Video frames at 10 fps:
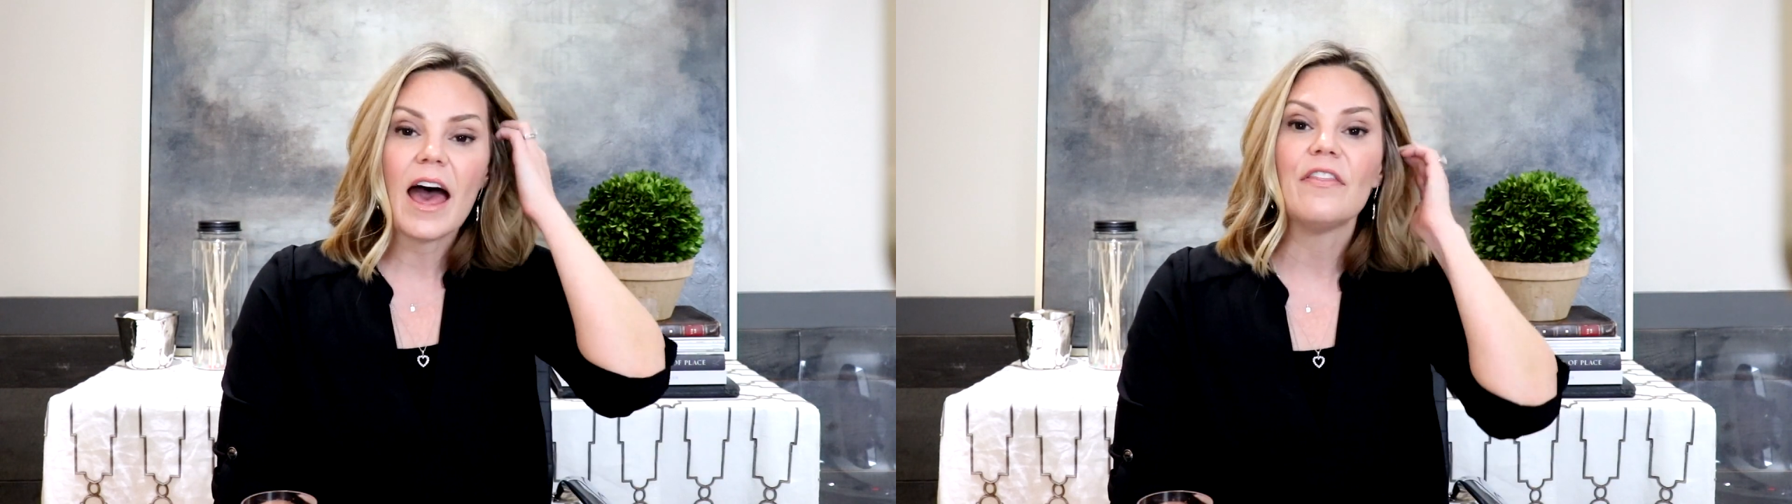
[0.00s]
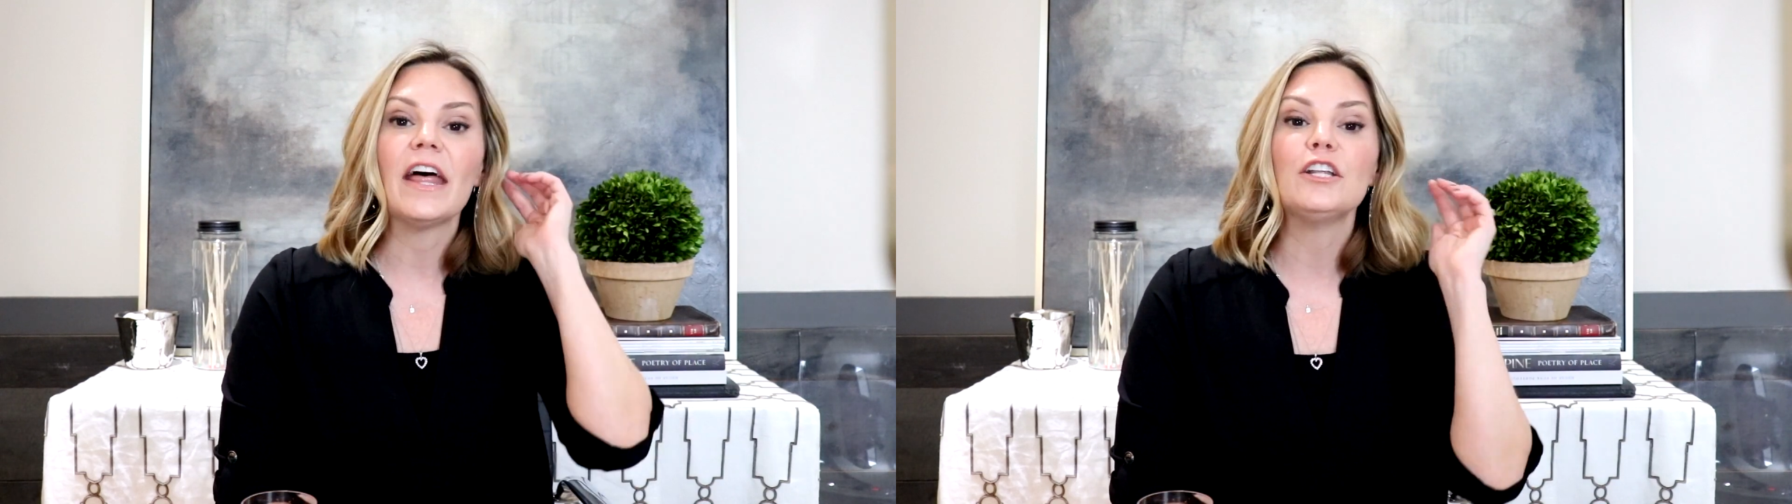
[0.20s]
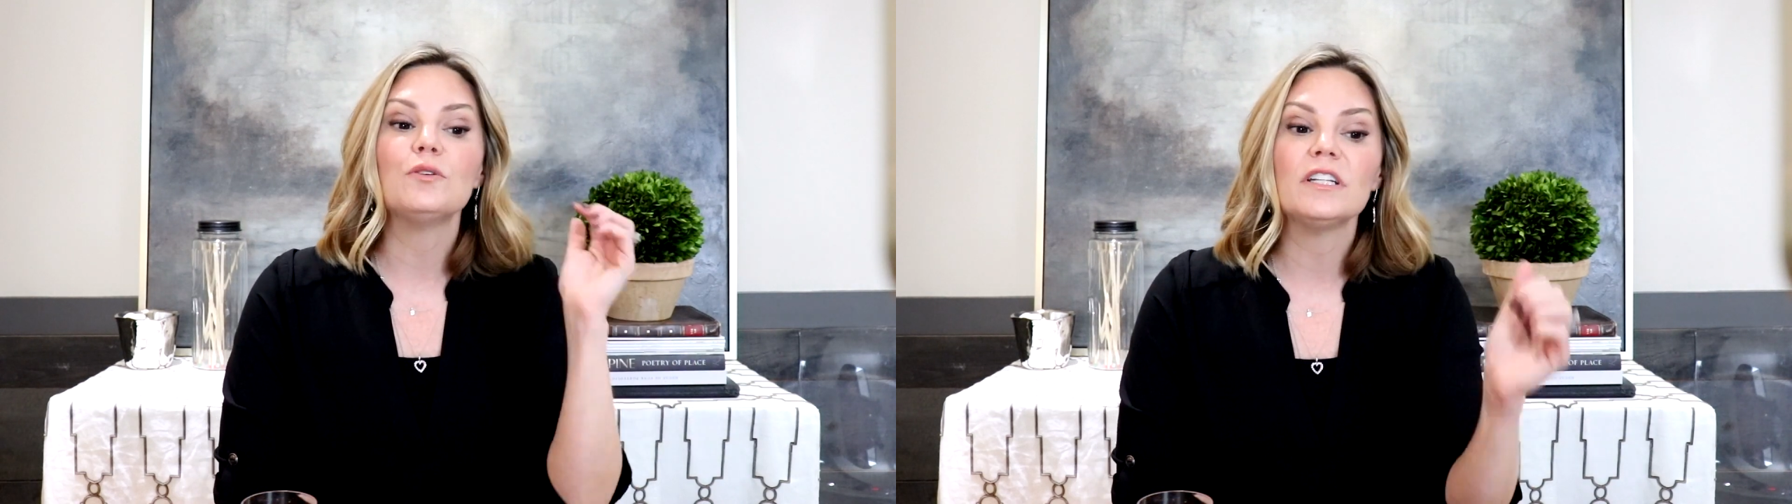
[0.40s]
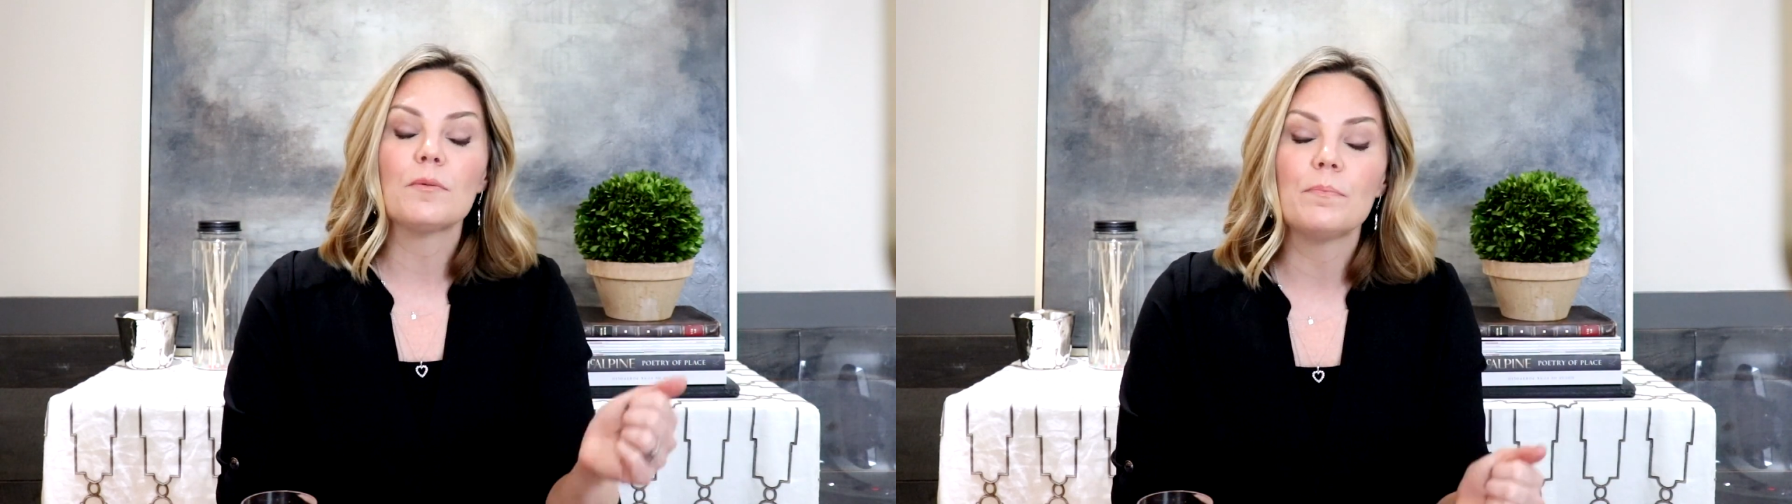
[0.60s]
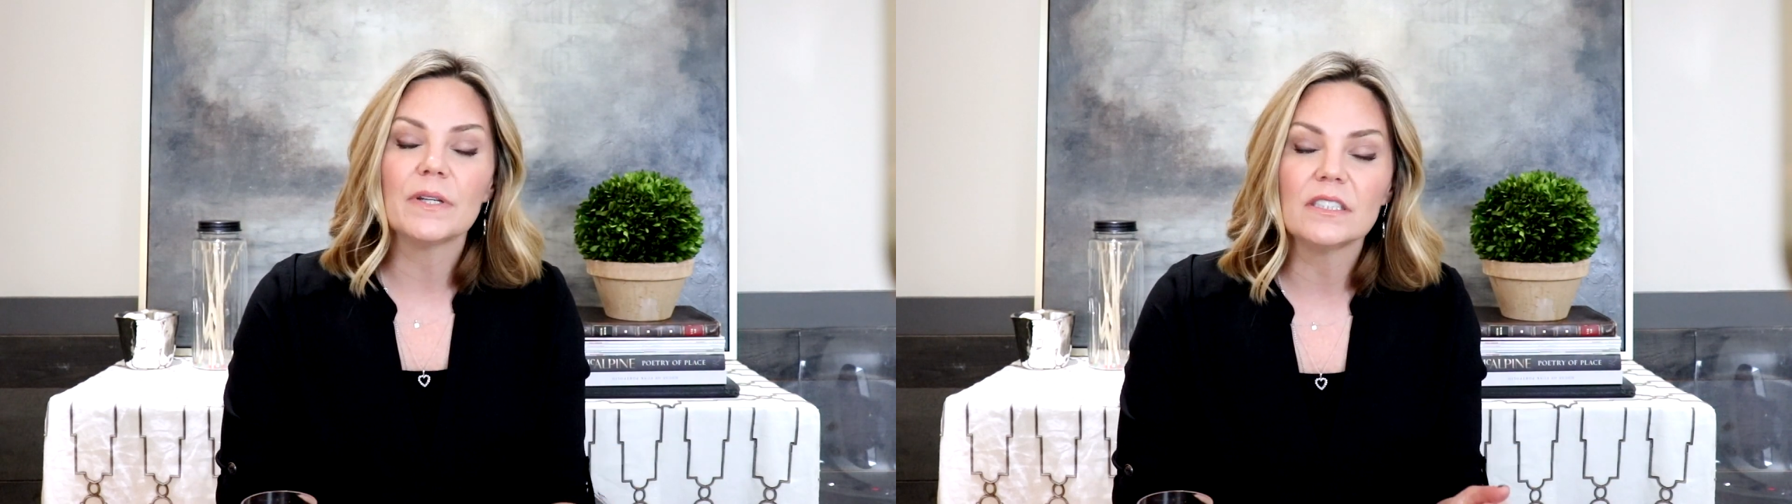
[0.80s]
and then you need
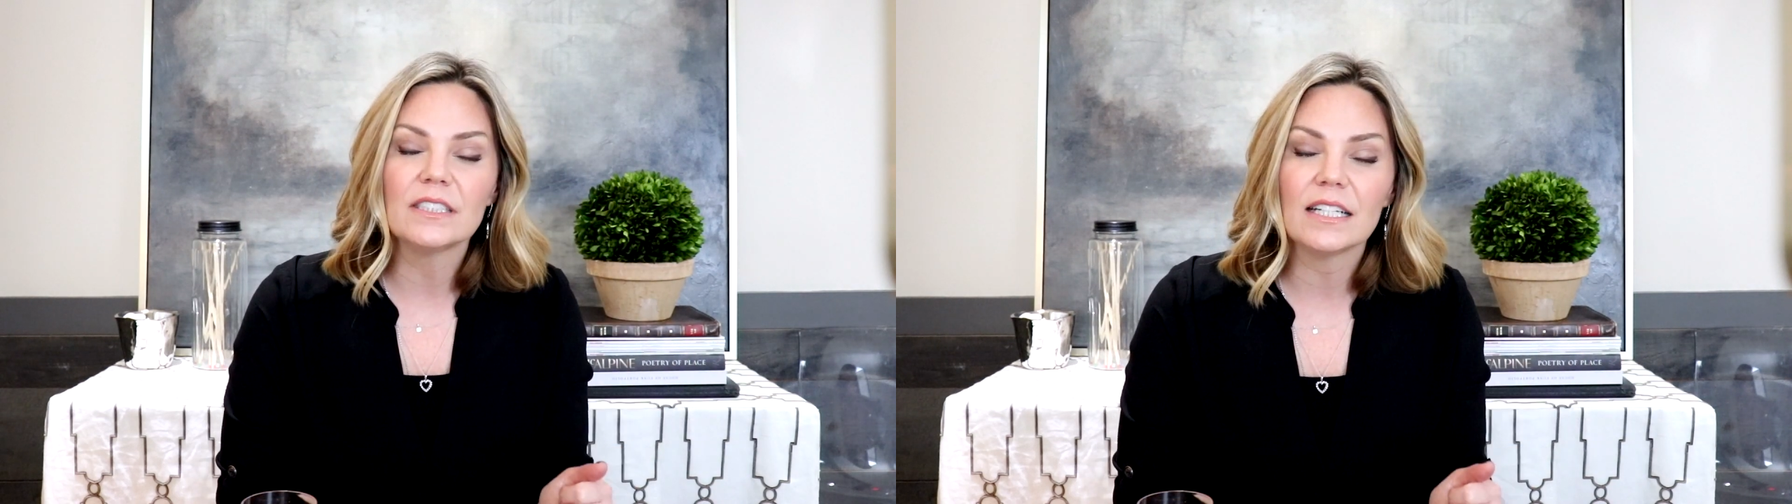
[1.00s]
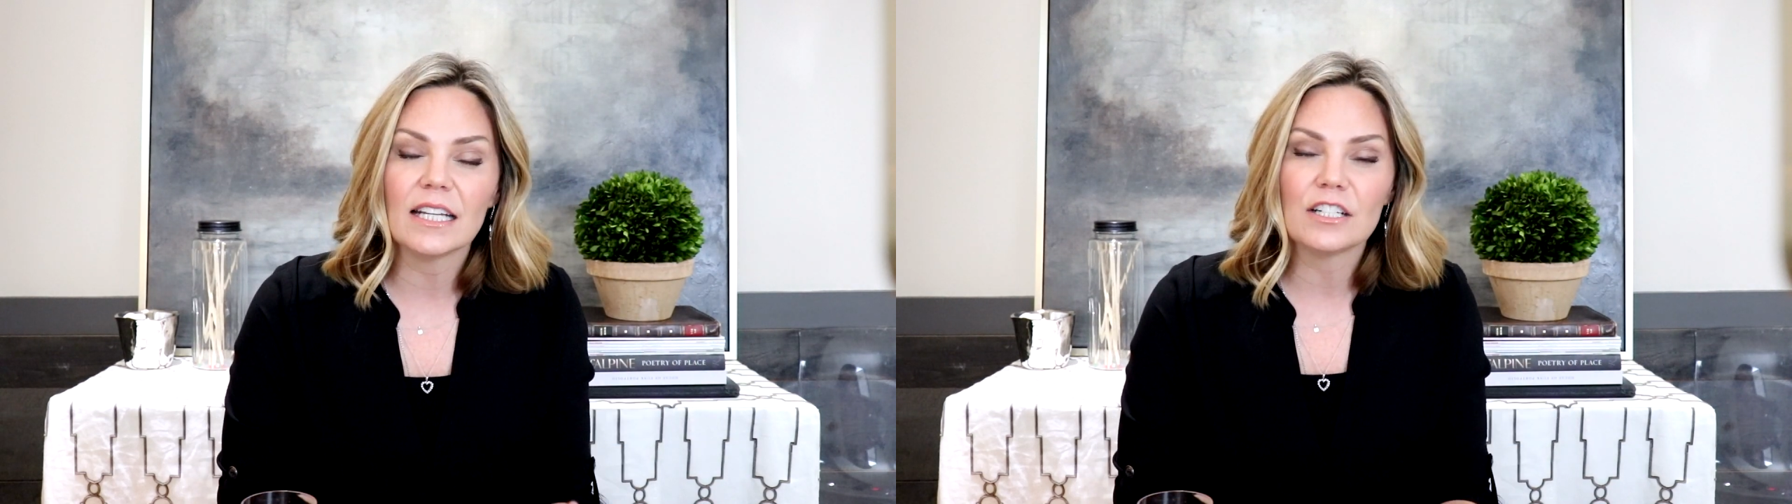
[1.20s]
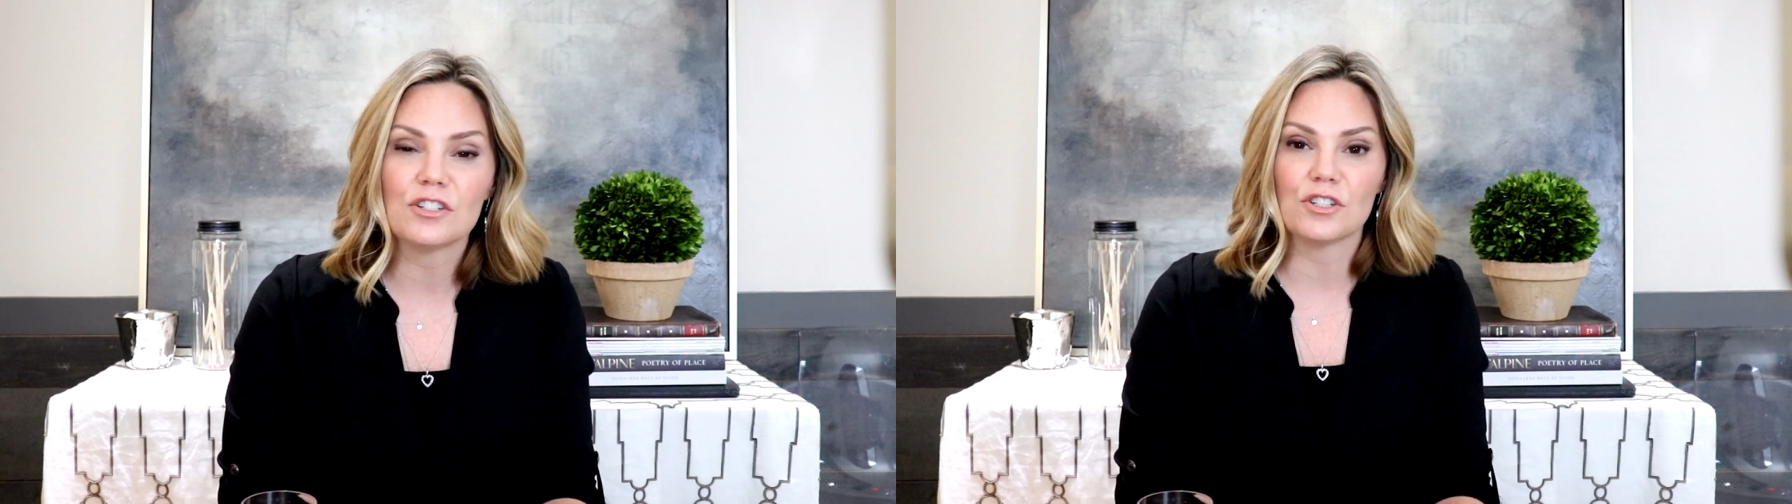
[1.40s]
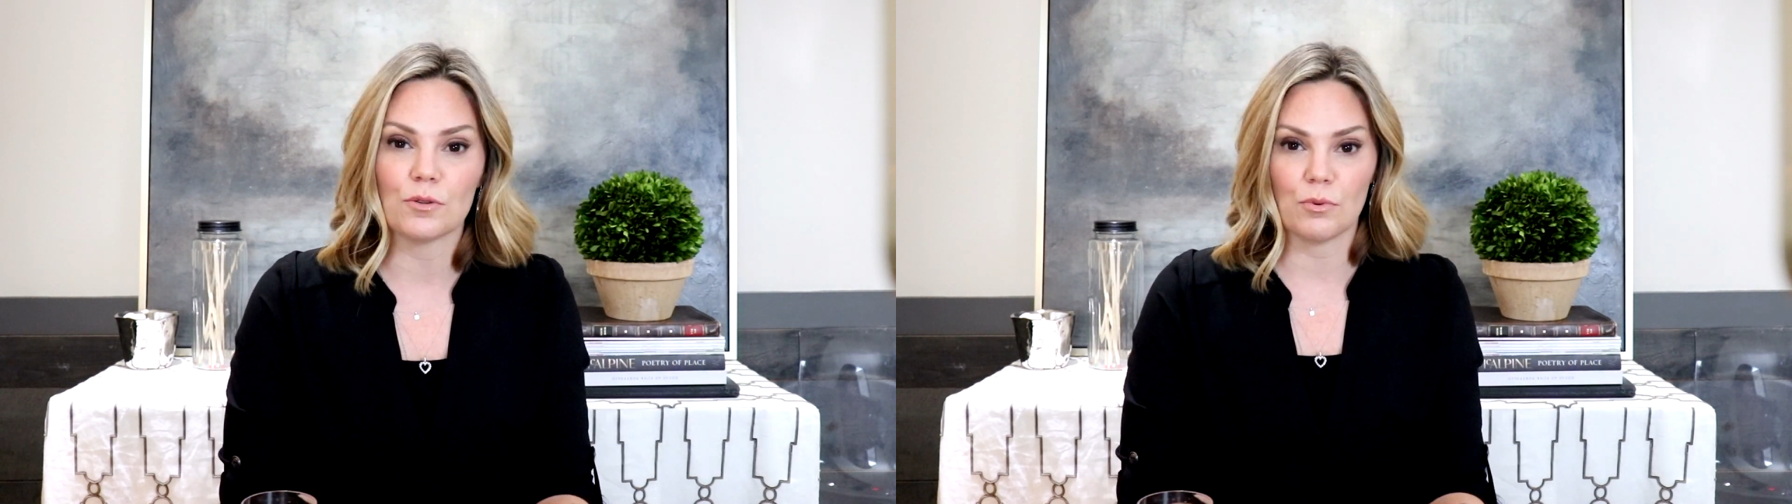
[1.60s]
to build it into your